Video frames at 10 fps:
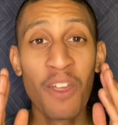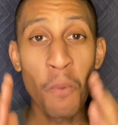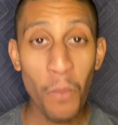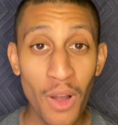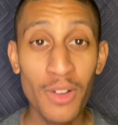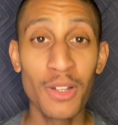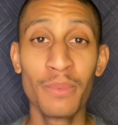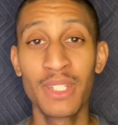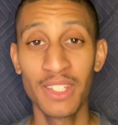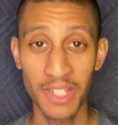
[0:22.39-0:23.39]

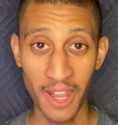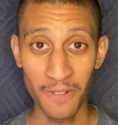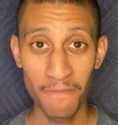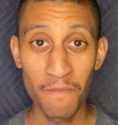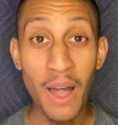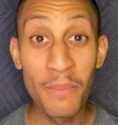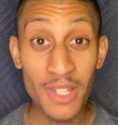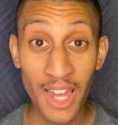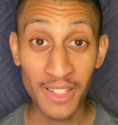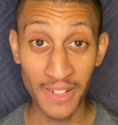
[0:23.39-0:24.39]
Welcome to the channel. I'm
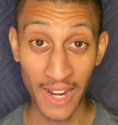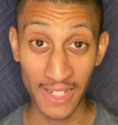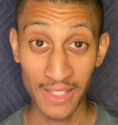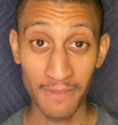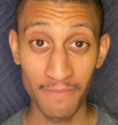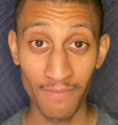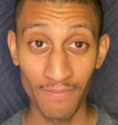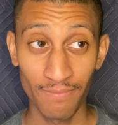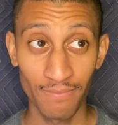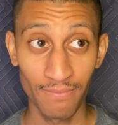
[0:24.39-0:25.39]
Johnny Unitas.
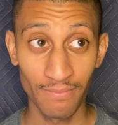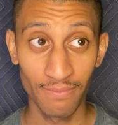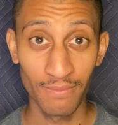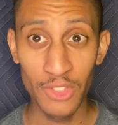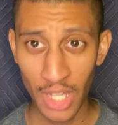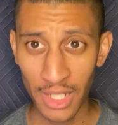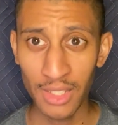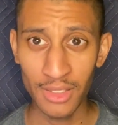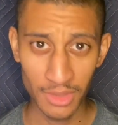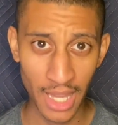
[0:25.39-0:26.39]

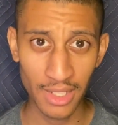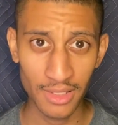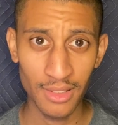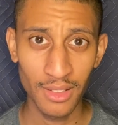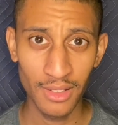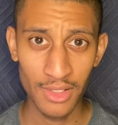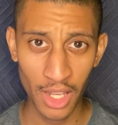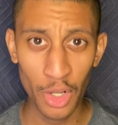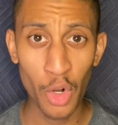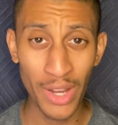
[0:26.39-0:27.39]
Johnny Unitas.
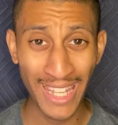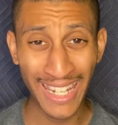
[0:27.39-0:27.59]
Jonnyunitus.